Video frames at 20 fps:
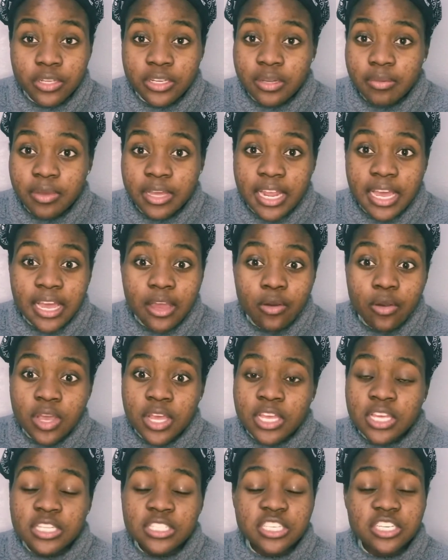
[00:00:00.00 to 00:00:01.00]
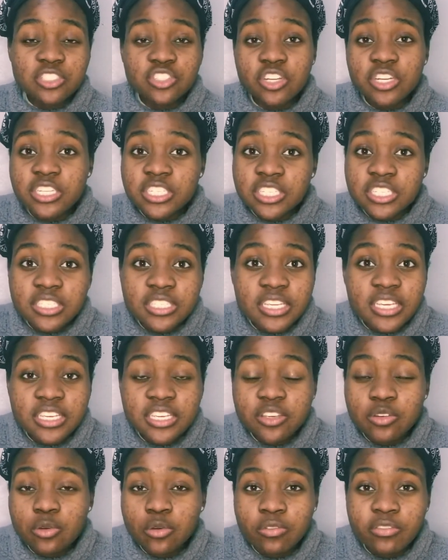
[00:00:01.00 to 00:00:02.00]
about how technology is taking
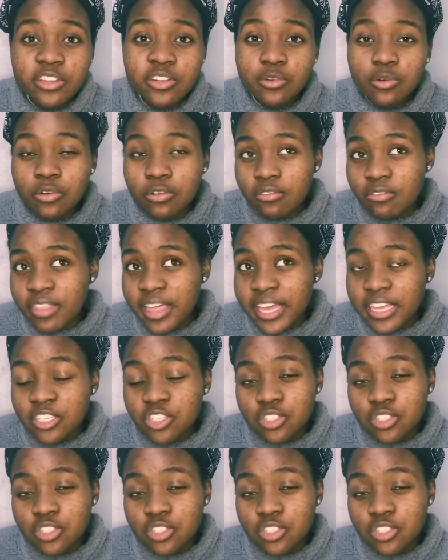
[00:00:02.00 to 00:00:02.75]
over and all of that.